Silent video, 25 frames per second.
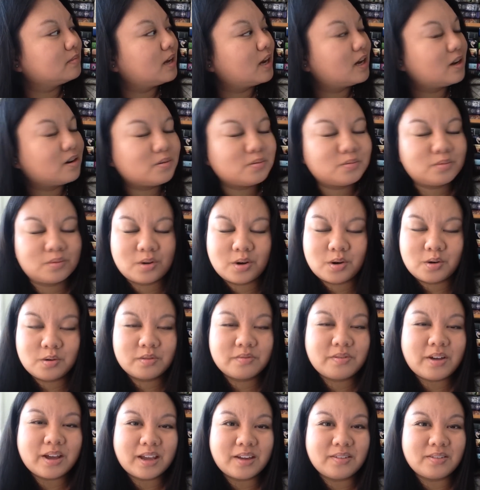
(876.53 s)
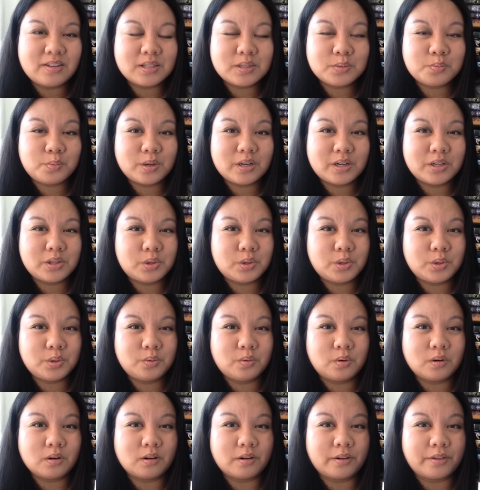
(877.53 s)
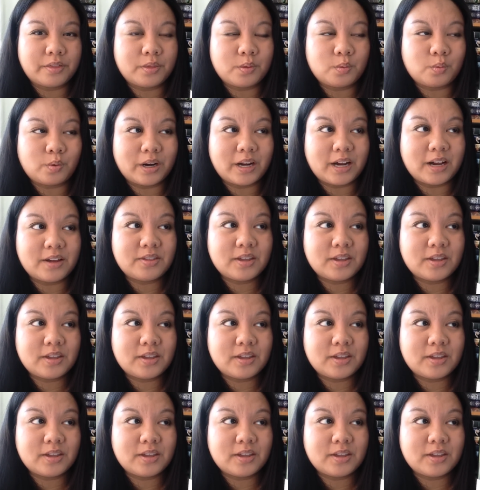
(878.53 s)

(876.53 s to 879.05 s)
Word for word: I don't know if I give this one a 2 or a 3.